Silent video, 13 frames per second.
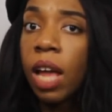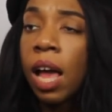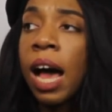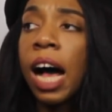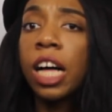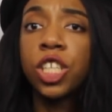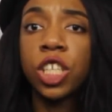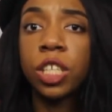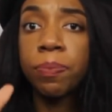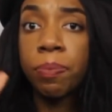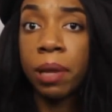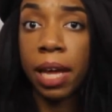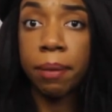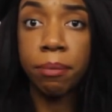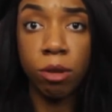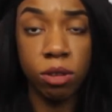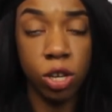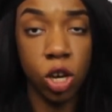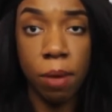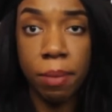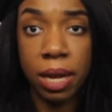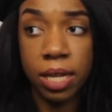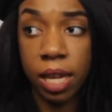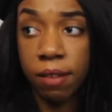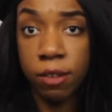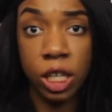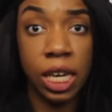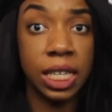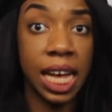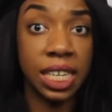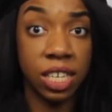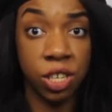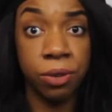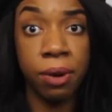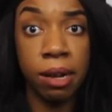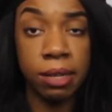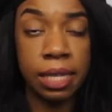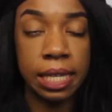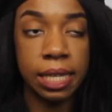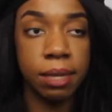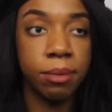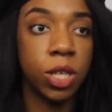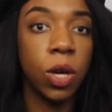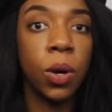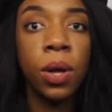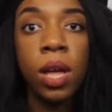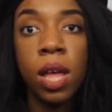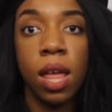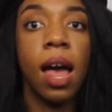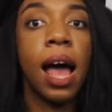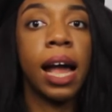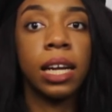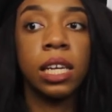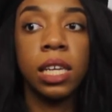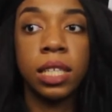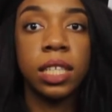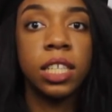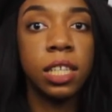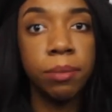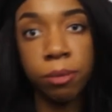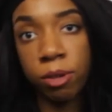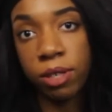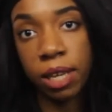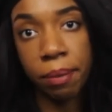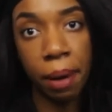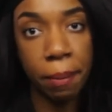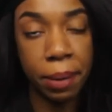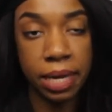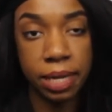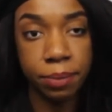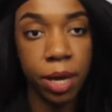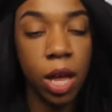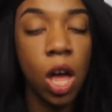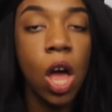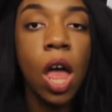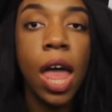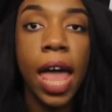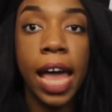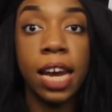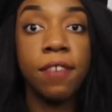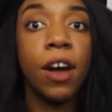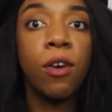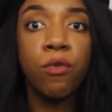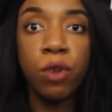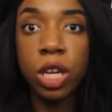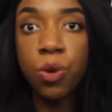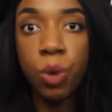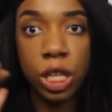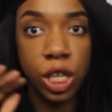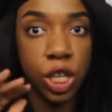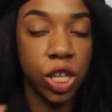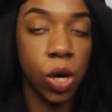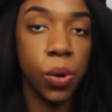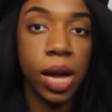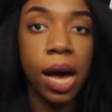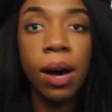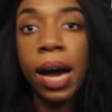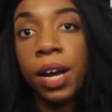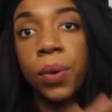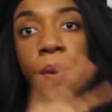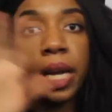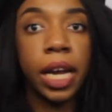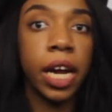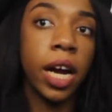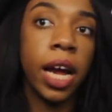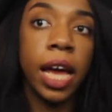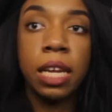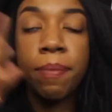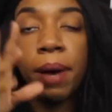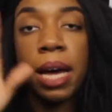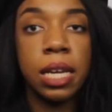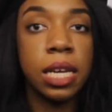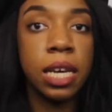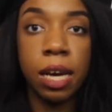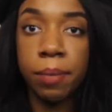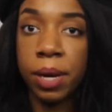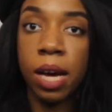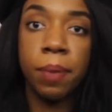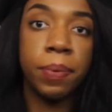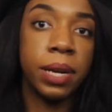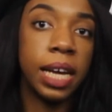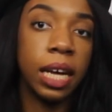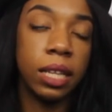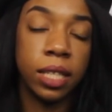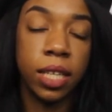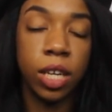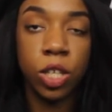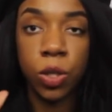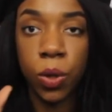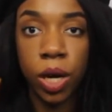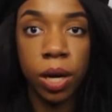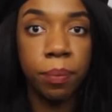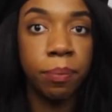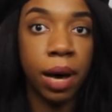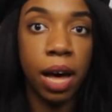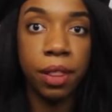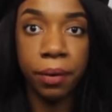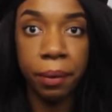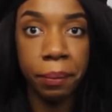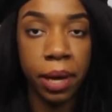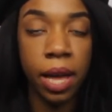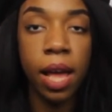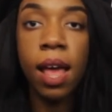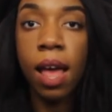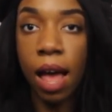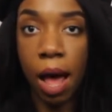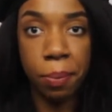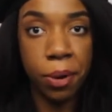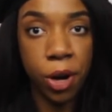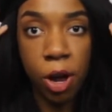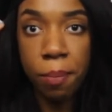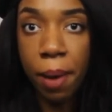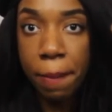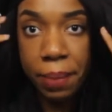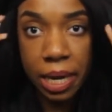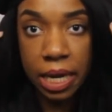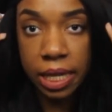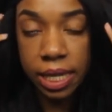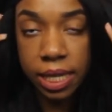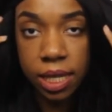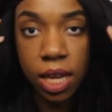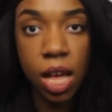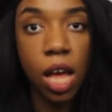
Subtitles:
I'll just play music on my television because it has a surround system, so I can listen to the music in my basement. And if I really want to zone out, I don't want to hear anybody coming up and down the stairs or bothering me, I'll put on my Beats,